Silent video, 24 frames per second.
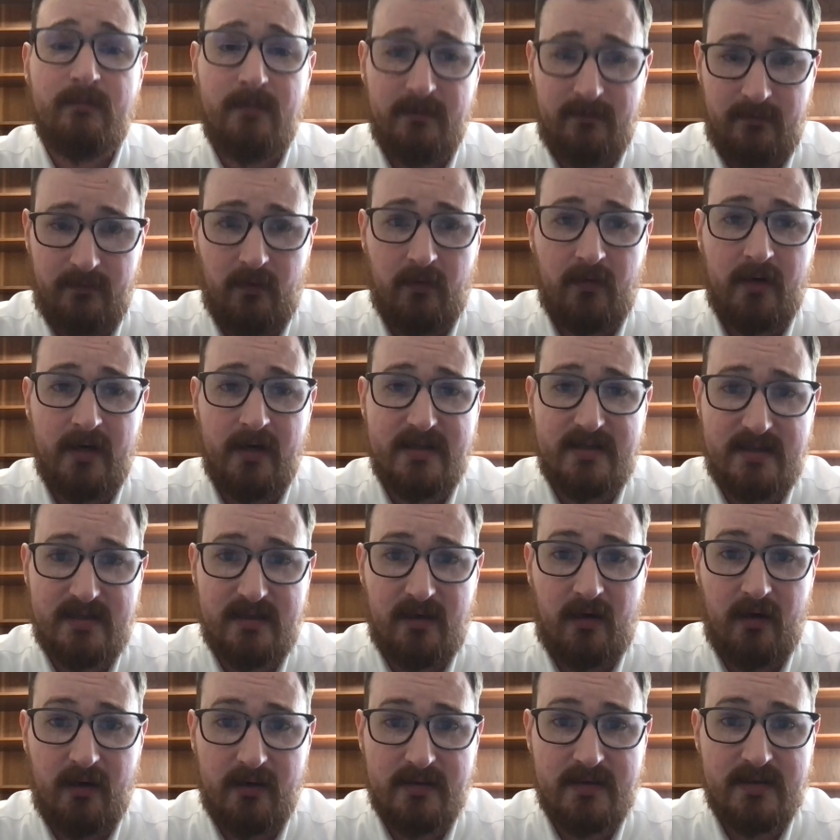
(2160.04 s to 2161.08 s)
before it
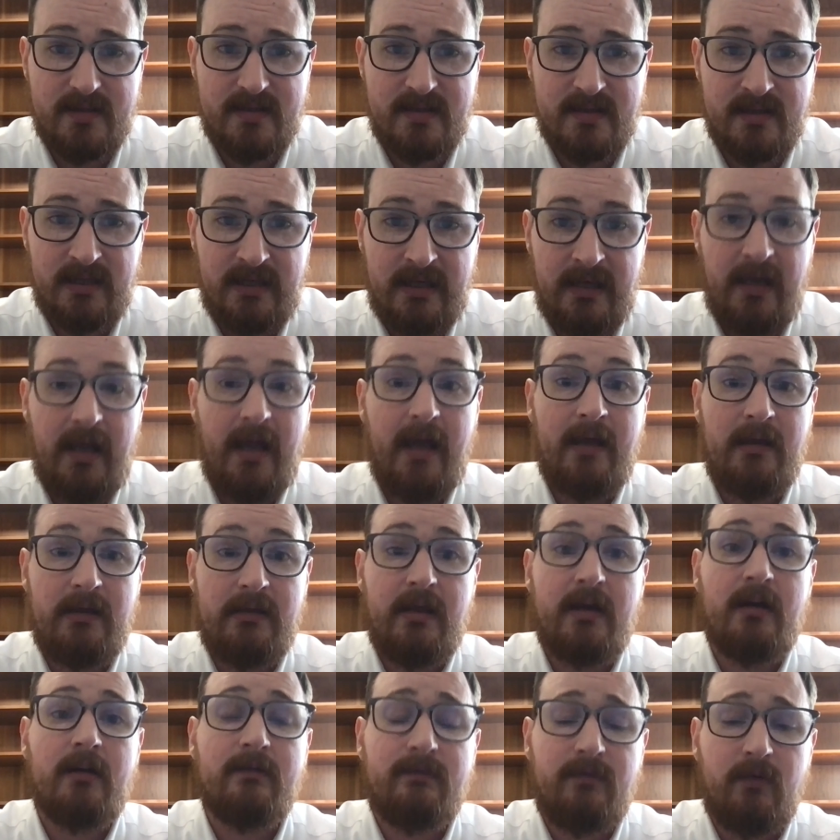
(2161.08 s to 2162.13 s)
starts. And
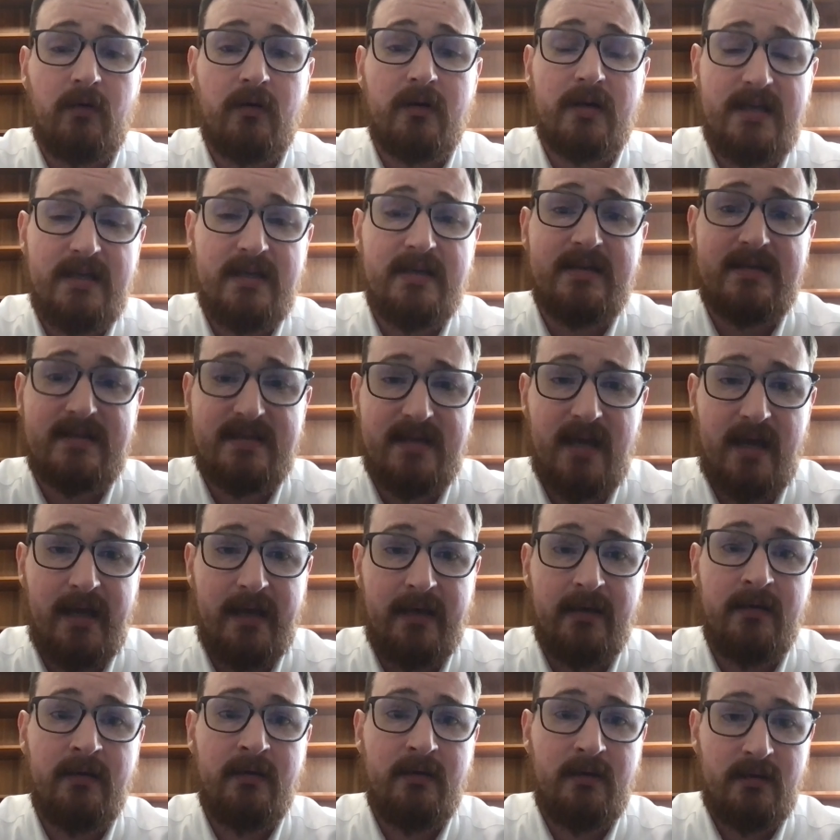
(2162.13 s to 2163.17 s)
therefore, he is
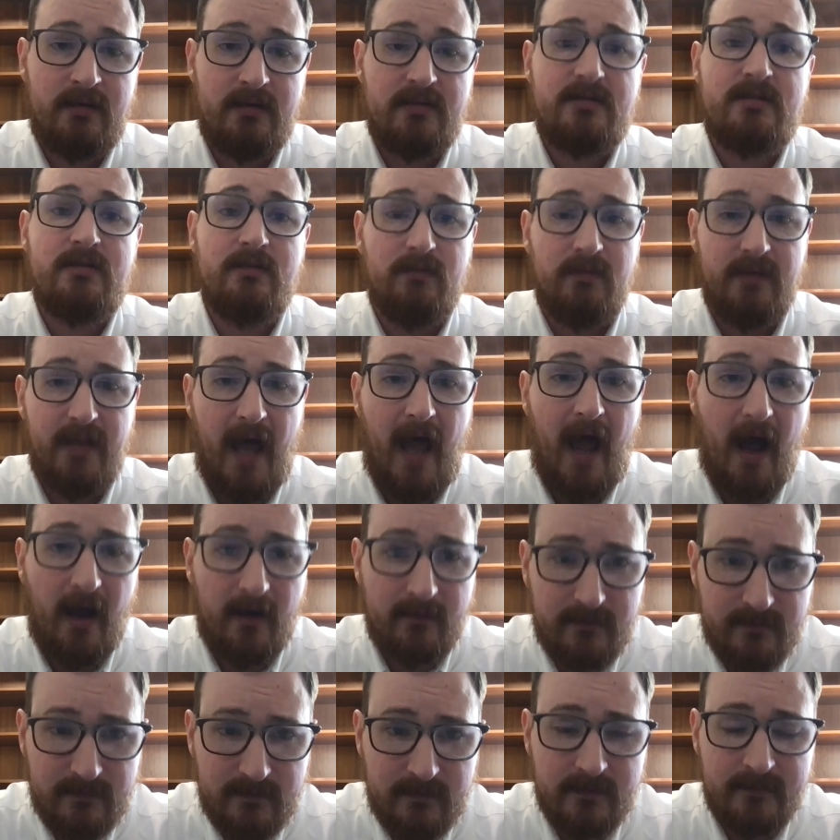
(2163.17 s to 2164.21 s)
said to
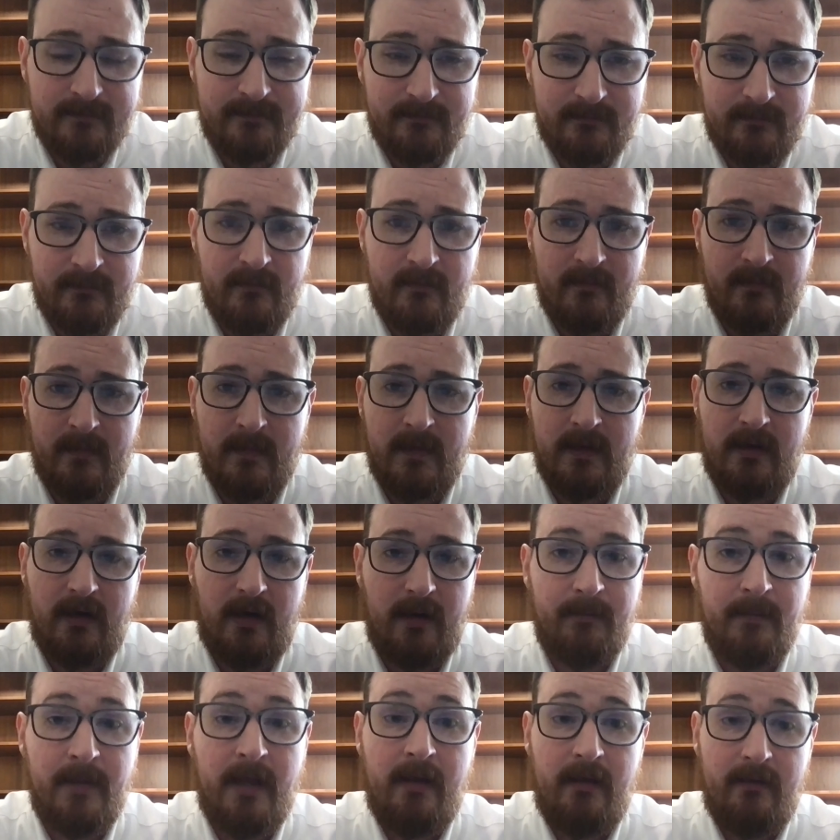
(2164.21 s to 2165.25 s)
laugh.
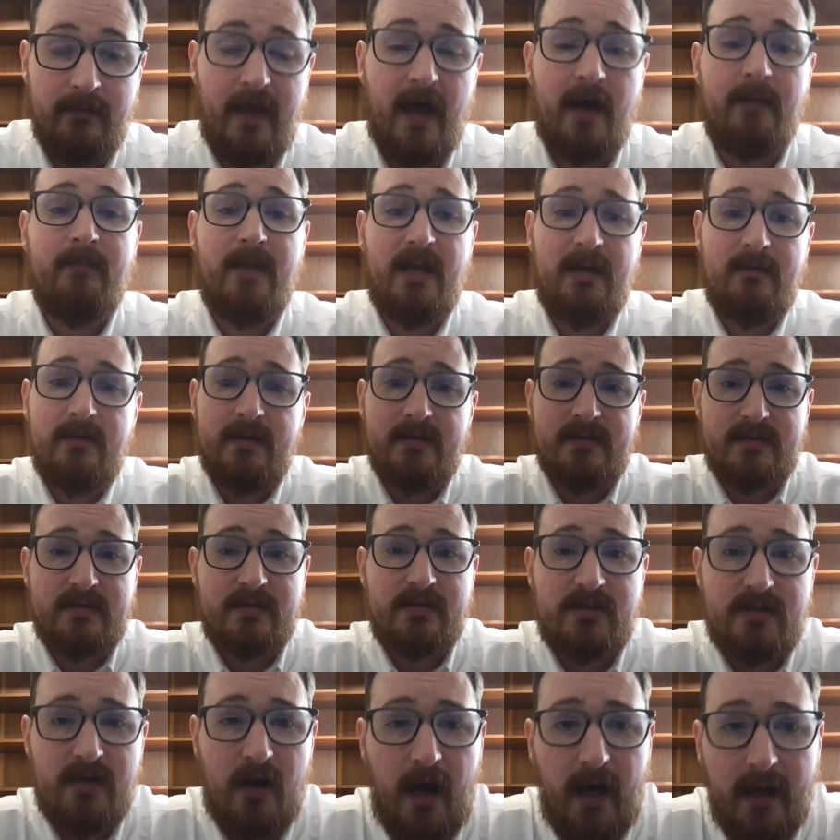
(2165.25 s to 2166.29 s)
That maybe is a
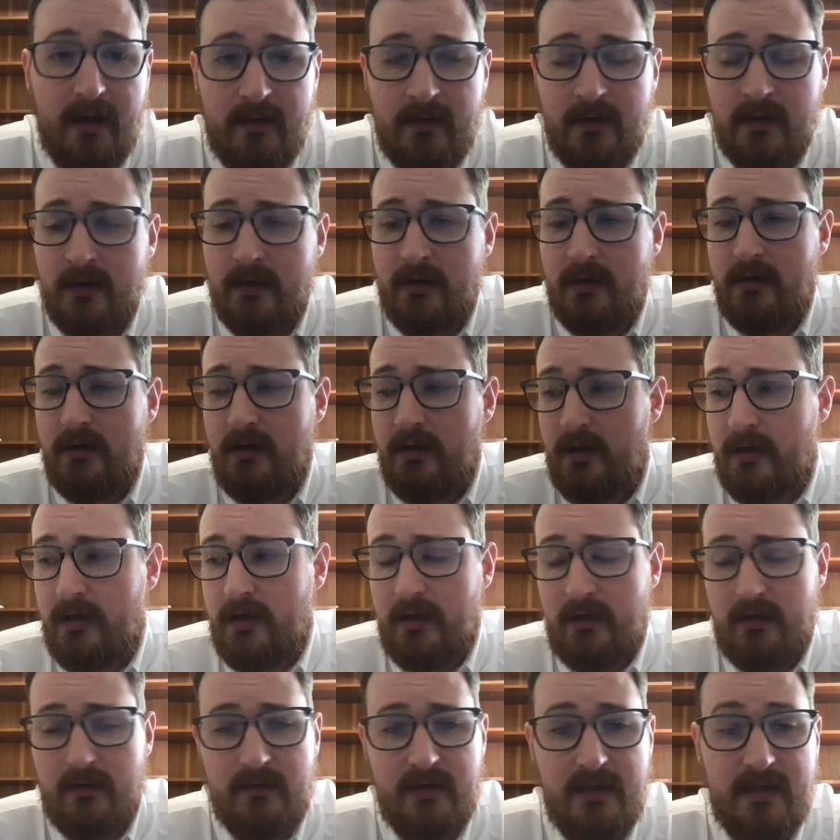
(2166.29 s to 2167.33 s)
shot,
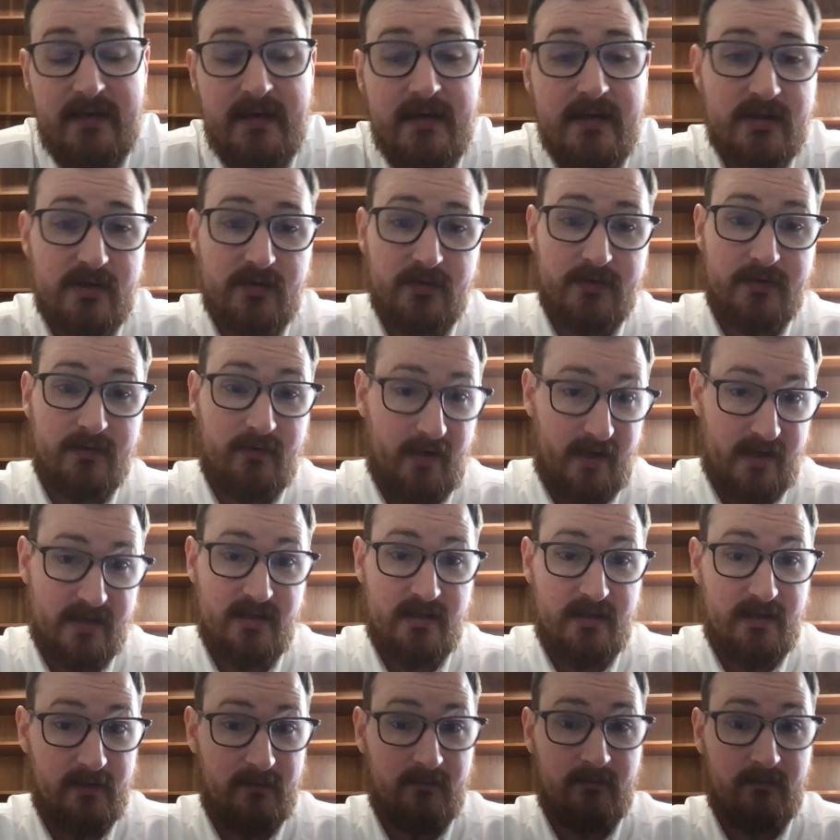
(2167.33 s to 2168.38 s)
uh, the initial
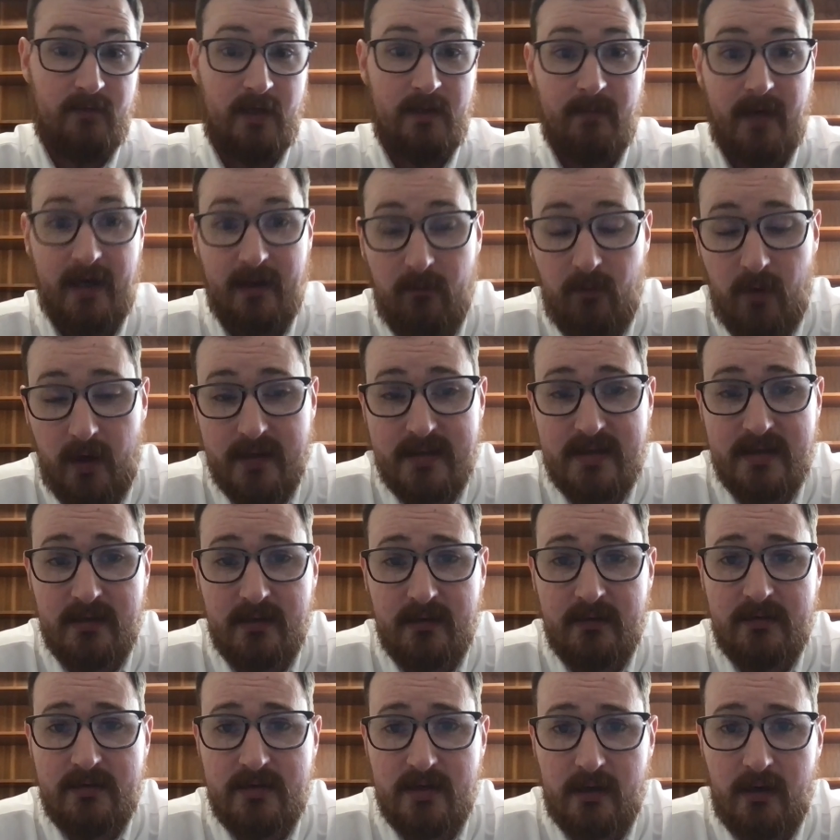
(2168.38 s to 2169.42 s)
direction that we might want
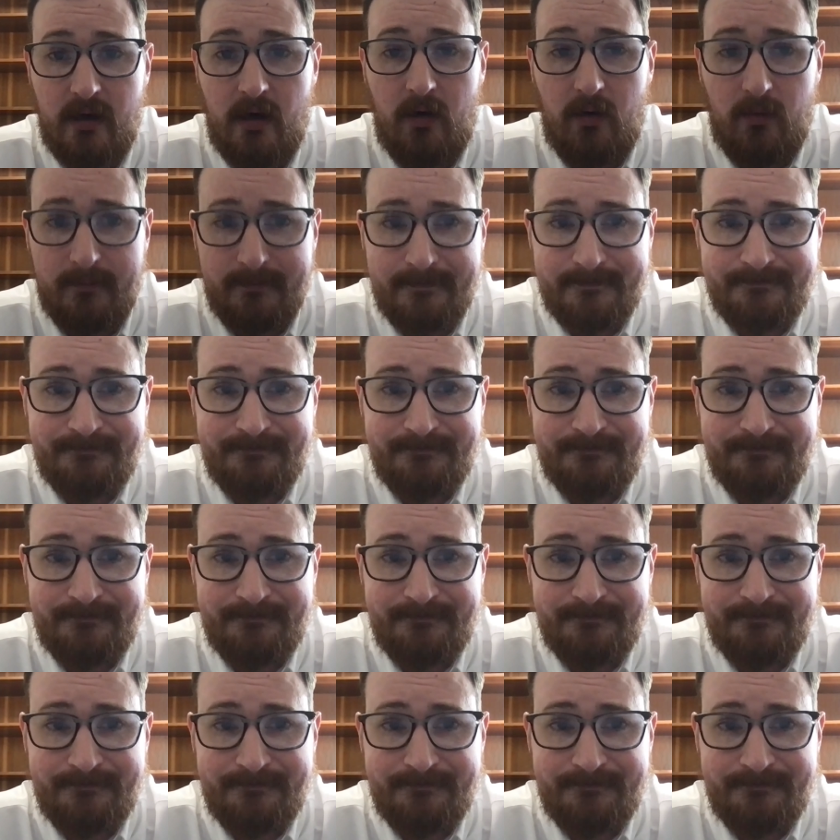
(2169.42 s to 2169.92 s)
to, to go.